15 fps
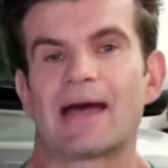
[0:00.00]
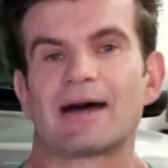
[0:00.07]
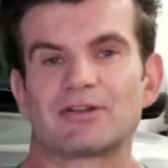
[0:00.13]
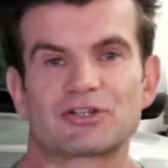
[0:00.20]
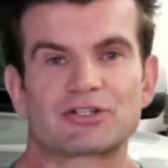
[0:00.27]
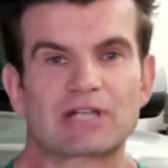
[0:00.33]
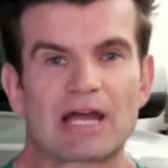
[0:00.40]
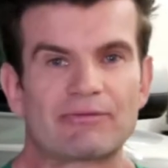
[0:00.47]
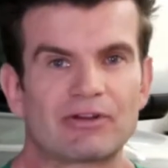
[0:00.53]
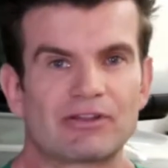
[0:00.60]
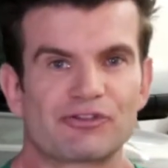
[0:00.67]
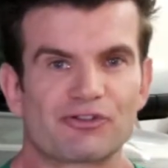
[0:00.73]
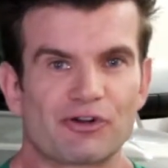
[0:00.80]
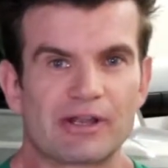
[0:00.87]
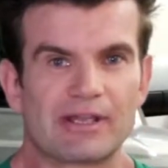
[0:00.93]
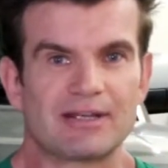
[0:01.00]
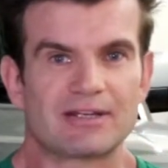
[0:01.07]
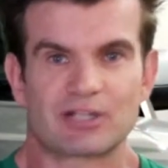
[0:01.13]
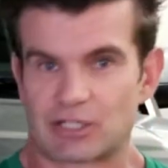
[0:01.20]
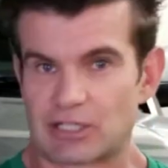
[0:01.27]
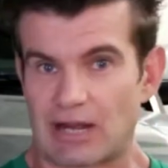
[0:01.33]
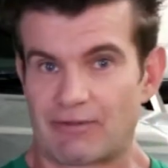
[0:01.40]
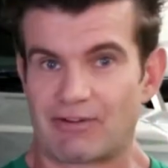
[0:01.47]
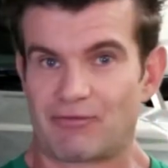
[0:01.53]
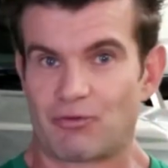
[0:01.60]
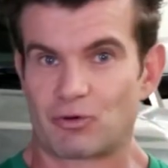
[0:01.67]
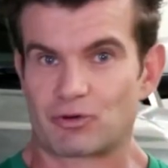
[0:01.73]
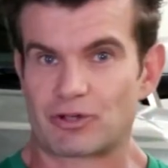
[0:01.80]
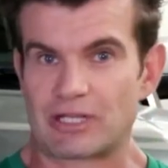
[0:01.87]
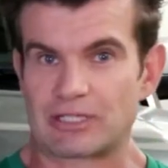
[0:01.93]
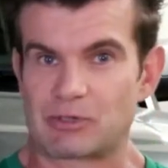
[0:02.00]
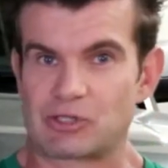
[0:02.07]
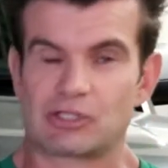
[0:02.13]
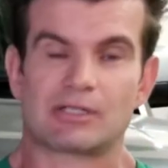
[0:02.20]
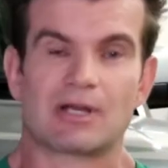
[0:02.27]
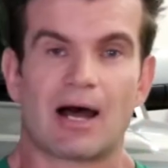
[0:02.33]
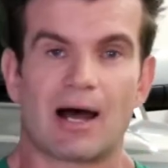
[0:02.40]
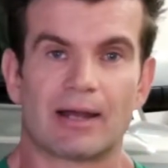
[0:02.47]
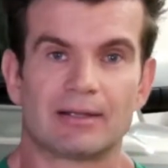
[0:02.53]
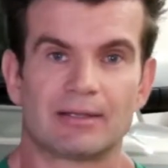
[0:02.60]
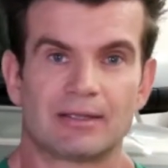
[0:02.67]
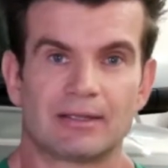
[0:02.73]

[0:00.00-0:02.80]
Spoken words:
our Discovery 3, Discovery 4 transmission guard.